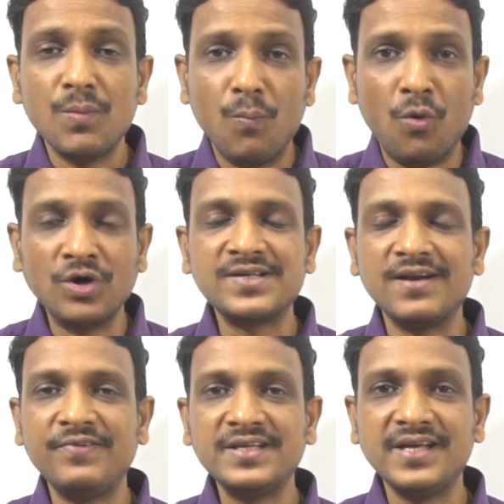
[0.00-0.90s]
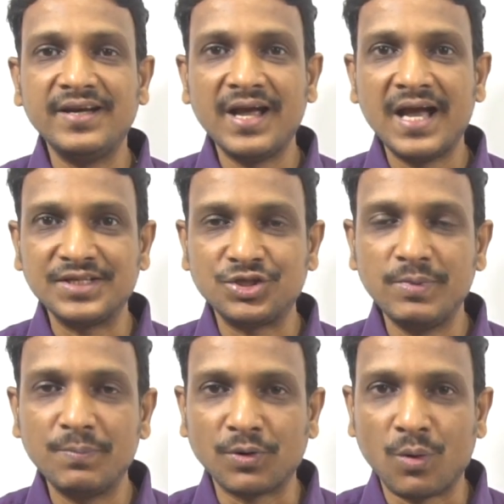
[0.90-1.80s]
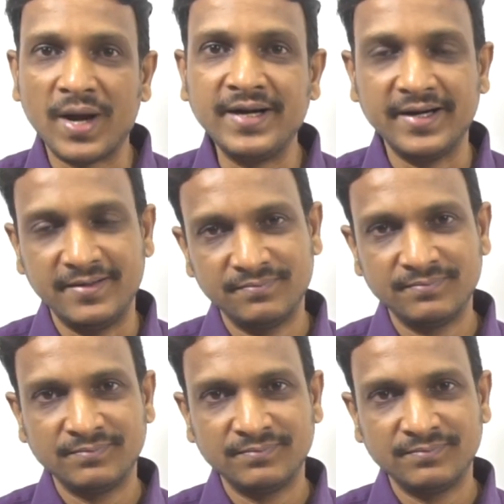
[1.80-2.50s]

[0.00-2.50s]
More surface area has to be provided.